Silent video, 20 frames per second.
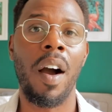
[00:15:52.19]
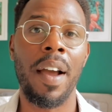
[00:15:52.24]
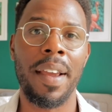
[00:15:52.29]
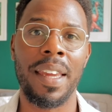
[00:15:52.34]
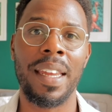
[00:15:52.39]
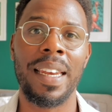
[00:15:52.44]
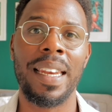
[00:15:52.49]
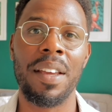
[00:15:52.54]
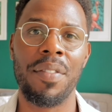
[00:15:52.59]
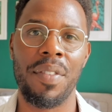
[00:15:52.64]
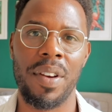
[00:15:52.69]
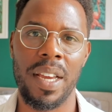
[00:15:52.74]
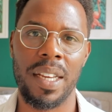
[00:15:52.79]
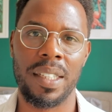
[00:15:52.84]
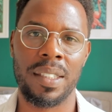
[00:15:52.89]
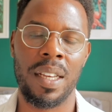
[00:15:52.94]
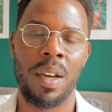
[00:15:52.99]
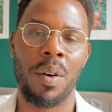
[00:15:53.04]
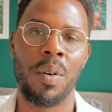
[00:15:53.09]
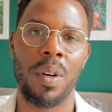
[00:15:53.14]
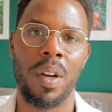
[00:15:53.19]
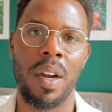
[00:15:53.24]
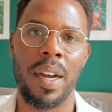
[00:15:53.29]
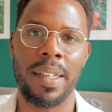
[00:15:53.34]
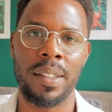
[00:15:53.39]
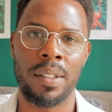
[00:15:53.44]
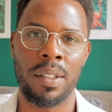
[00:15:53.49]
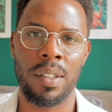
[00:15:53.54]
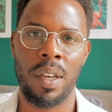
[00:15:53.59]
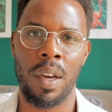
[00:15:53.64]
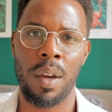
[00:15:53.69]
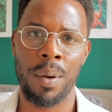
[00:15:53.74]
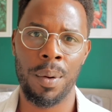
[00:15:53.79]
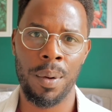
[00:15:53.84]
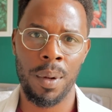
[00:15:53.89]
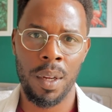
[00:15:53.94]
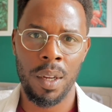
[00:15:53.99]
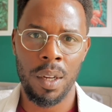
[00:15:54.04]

I can live in Excel, guys. So